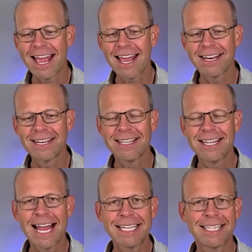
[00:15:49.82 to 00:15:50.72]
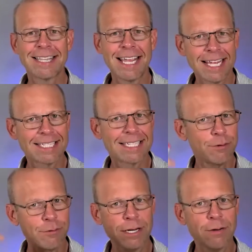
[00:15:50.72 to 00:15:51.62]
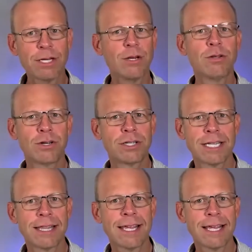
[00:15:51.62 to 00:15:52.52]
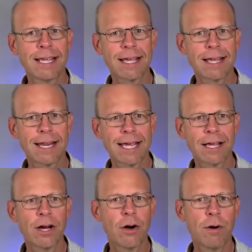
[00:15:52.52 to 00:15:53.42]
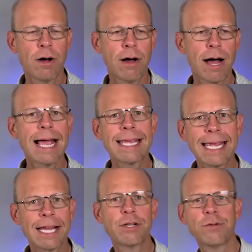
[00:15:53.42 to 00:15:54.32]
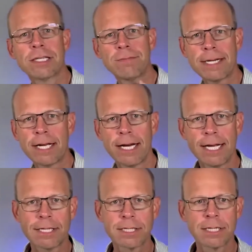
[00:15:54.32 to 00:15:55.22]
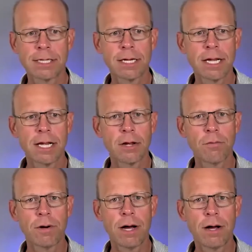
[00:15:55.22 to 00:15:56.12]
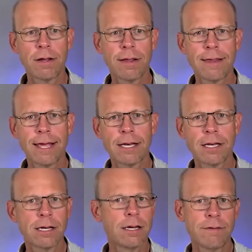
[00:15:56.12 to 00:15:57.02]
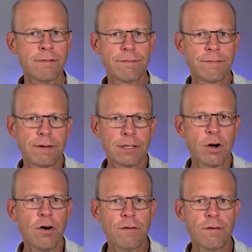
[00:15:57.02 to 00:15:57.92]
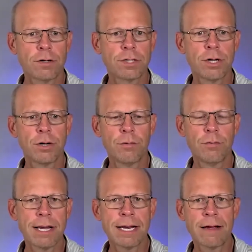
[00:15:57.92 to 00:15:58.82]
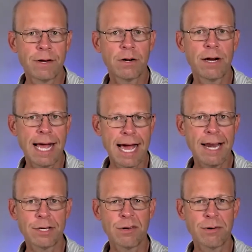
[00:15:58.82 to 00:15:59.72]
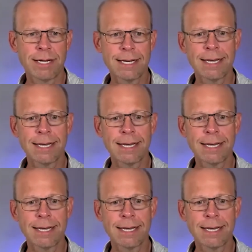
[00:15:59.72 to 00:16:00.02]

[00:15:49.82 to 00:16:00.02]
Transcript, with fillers: And that's the thing is when, when you start to think like, oh, well, I can't do this because, well, then you've, it's over. So why not figure out how to do it?